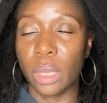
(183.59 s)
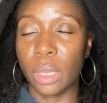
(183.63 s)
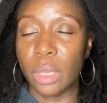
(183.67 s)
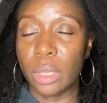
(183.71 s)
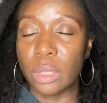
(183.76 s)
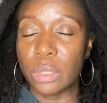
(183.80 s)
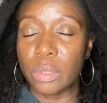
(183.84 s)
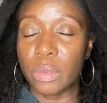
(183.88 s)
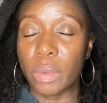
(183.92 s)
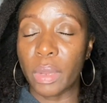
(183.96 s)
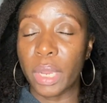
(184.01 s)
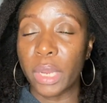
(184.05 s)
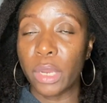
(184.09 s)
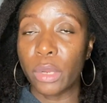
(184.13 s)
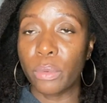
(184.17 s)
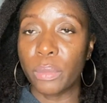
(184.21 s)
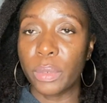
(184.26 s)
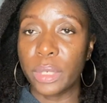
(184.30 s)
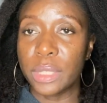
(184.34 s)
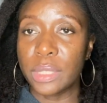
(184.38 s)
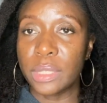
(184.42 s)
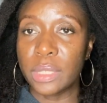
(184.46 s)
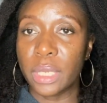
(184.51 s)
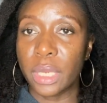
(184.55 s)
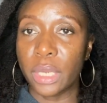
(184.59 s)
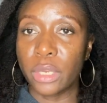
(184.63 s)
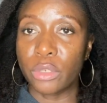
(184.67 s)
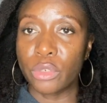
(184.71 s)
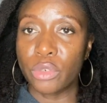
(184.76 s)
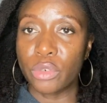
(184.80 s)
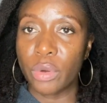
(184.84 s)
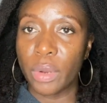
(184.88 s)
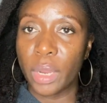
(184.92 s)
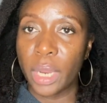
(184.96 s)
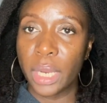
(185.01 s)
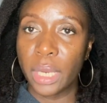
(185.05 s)
So I always say
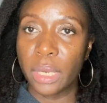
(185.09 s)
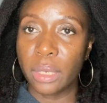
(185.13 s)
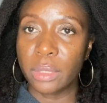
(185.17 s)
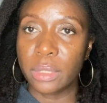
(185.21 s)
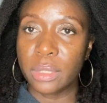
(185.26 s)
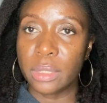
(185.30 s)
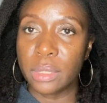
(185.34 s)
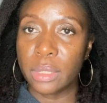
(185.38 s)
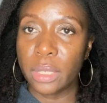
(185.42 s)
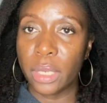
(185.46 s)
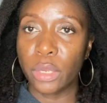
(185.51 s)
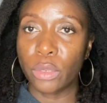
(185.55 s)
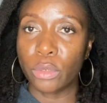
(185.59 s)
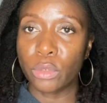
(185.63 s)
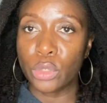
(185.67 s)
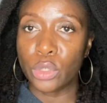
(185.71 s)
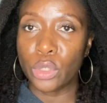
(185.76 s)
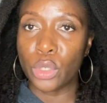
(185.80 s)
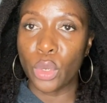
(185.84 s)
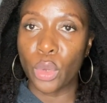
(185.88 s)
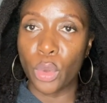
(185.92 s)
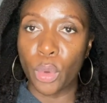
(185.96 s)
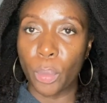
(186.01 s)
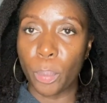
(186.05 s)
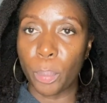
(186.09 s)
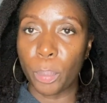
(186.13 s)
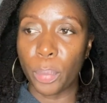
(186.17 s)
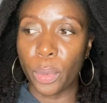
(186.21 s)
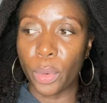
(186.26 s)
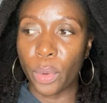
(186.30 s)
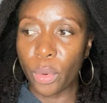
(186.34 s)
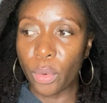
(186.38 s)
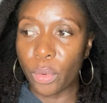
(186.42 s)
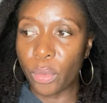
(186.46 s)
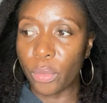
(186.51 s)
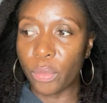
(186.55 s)
try and stay on top
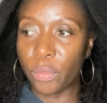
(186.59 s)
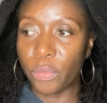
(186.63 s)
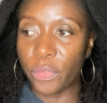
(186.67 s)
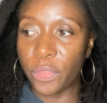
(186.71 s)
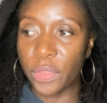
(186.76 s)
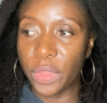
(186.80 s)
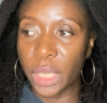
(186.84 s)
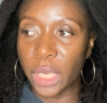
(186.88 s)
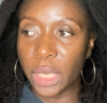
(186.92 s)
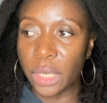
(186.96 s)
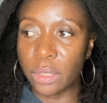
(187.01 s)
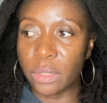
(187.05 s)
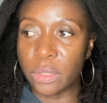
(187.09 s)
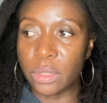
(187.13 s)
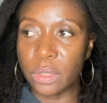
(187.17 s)
of things.